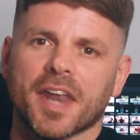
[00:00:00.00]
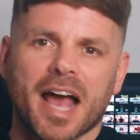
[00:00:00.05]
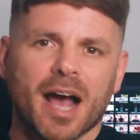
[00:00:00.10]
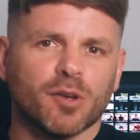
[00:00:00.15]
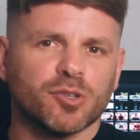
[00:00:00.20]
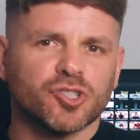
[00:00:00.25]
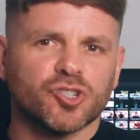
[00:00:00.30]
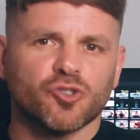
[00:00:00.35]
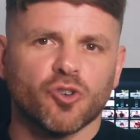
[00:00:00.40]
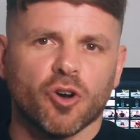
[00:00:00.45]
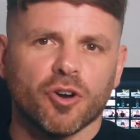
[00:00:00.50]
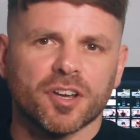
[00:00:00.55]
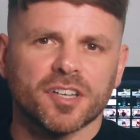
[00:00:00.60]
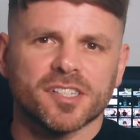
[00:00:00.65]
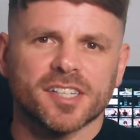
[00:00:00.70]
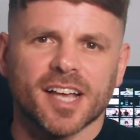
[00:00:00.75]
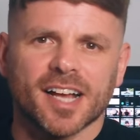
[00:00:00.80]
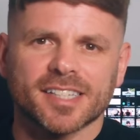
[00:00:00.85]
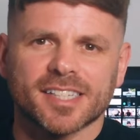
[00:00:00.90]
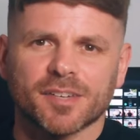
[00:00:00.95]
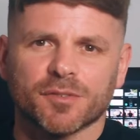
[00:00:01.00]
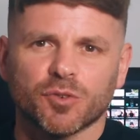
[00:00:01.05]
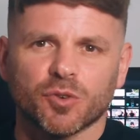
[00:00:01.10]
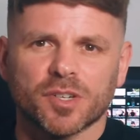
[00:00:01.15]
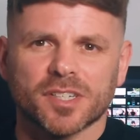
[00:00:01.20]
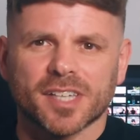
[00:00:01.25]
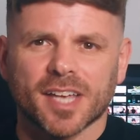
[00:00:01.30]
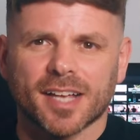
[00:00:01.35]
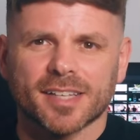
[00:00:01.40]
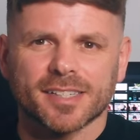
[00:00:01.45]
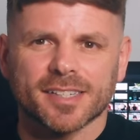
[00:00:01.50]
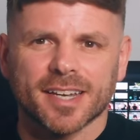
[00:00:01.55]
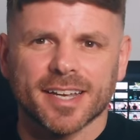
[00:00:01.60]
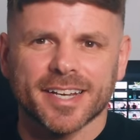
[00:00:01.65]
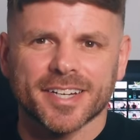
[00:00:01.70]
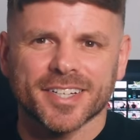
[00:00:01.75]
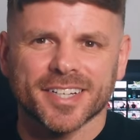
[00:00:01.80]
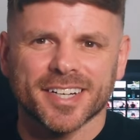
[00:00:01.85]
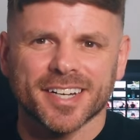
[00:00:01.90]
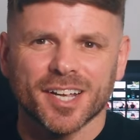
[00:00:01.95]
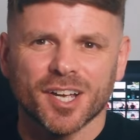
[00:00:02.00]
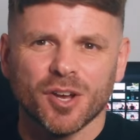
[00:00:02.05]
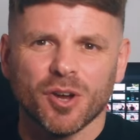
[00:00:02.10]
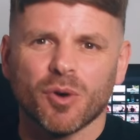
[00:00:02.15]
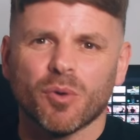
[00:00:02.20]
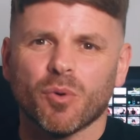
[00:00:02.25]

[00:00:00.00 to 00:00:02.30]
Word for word: And how strong is the active noise cancellation?